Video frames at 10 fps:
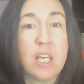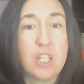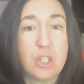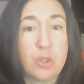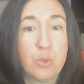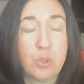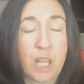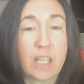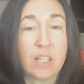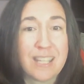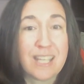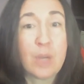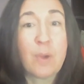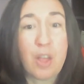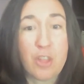to like think
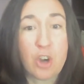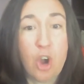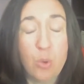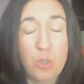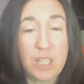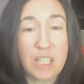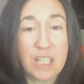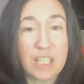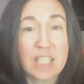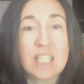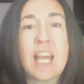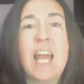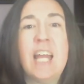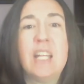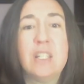about their own needs
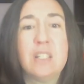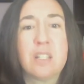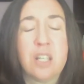and